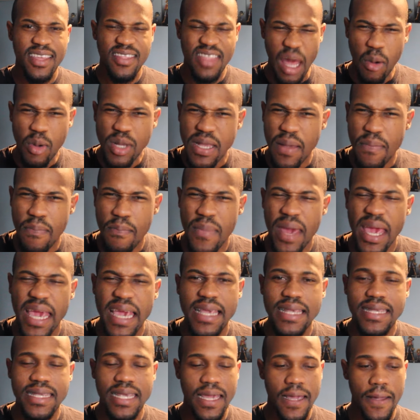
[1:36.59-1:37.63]
That was
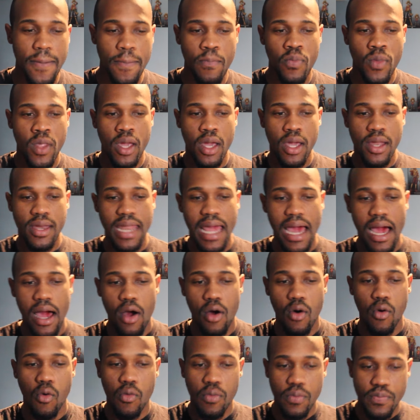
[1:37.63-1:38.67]
amazing.
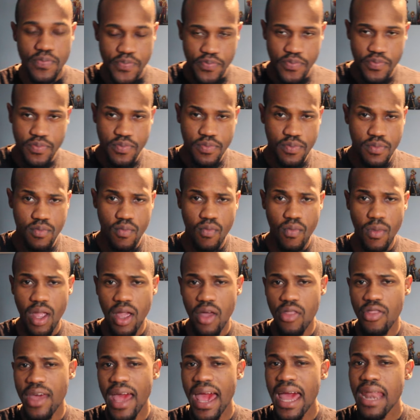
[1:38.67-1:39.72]
Now,
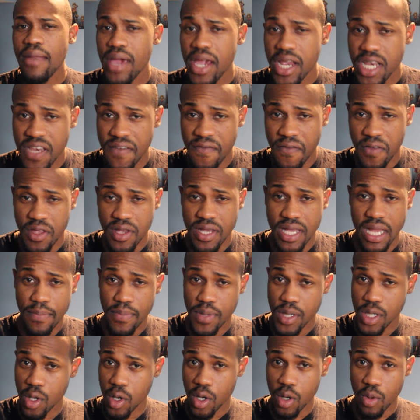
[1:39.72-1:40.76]
the animation for this
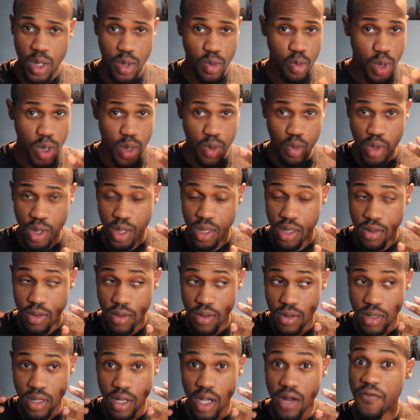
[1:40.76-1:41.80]
episode was, was, was
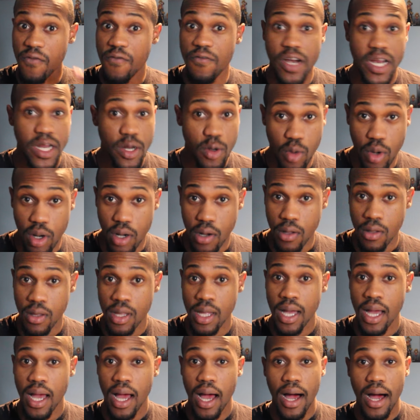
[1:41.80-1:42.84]
done very well.
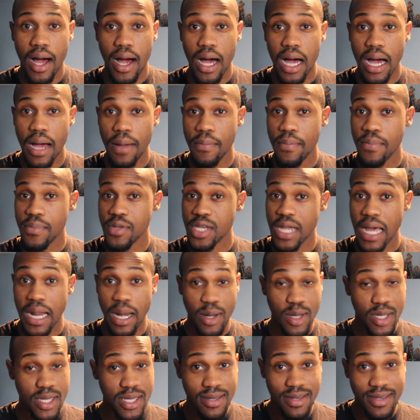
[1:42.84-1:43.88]
Um, shout
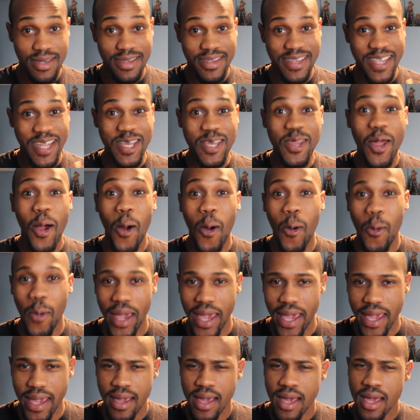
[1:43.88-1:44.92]
out to
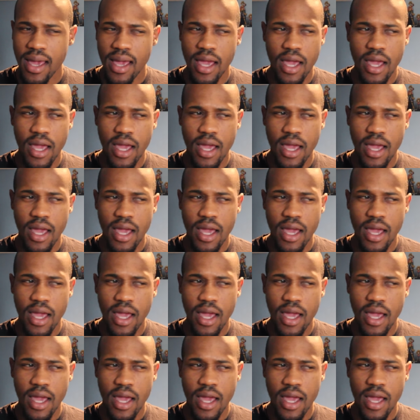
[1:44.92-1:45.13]
Toei.